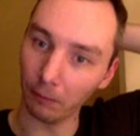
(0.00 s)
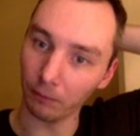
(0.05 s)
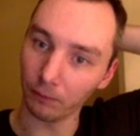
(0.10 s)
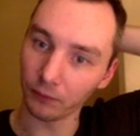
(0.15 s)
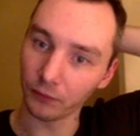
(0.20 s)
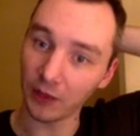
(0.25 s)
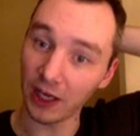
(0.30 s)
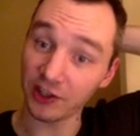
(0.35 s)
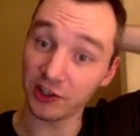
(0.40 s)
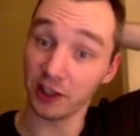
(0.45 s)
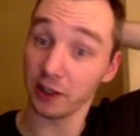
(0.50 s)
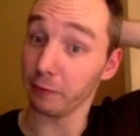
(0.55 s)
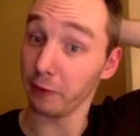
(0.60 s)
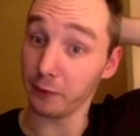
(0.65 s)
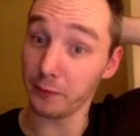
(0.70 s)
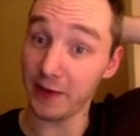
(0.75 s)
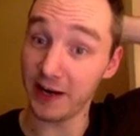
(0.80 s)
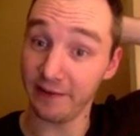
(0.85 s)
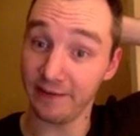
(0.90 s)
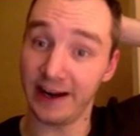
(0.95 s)
Actually, it can be as
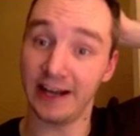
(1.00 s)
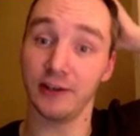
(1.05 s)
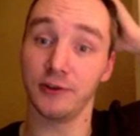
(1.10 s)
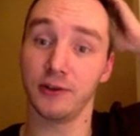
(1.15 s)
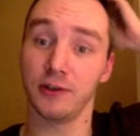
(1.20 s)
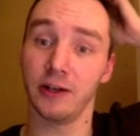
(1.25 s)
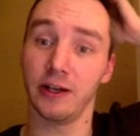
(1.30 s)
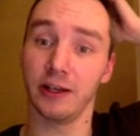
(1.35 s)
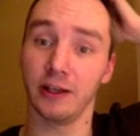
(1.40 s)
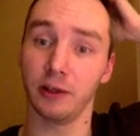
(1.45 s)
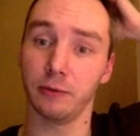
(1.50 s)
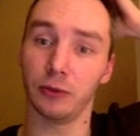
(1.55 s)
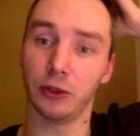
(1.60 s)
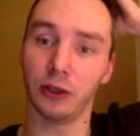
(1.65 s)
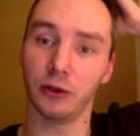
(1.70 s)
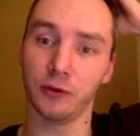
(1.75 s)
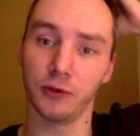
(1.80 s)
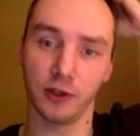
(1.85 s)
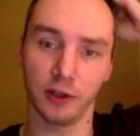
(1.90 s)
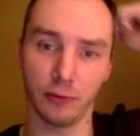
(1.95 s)
many values as you like, you put
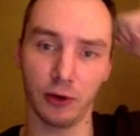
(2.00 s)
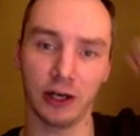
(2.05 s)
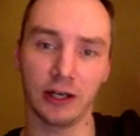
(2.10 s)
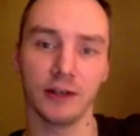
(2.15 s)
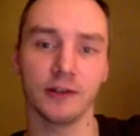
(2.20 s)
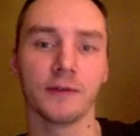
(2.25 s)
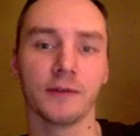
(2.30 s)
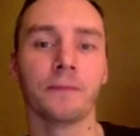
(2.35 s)
loads in the brackets.